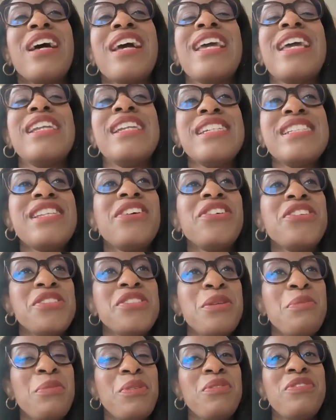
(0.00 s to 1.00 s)
can I tell you
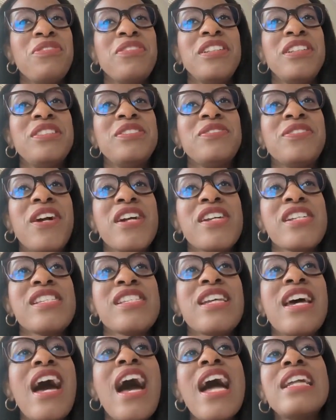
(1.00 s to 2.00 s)
something funny
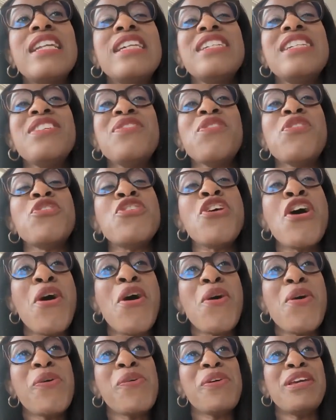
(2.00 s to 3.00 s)
first? I didn't even
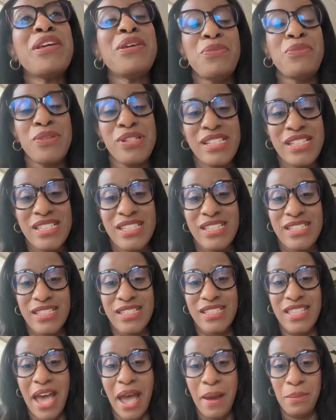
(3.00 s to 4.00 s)
know it was
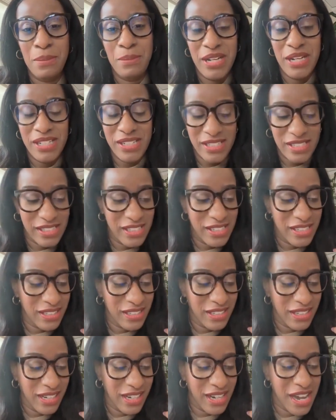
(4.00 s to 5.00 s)
that much.
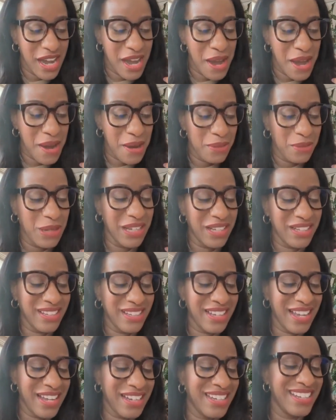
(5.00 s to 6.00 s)
Um,
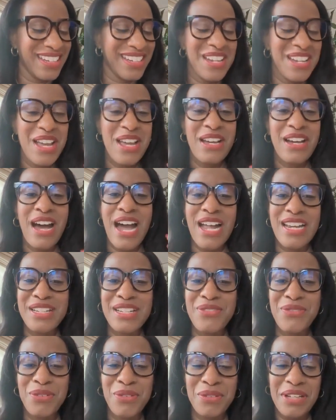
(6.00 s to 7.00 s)
I
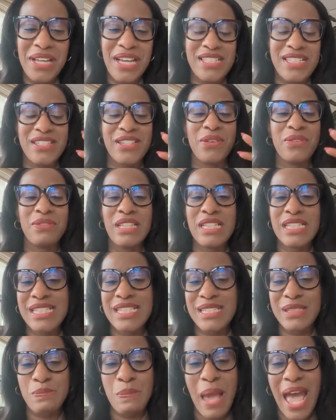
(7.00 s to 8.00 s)
didn't even realize. So this
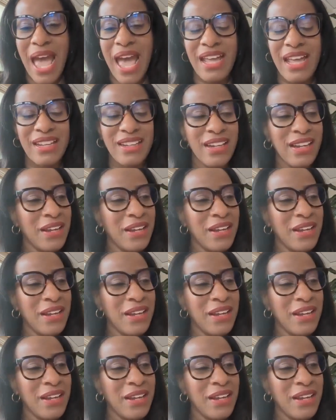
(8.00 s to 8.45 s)
is bad.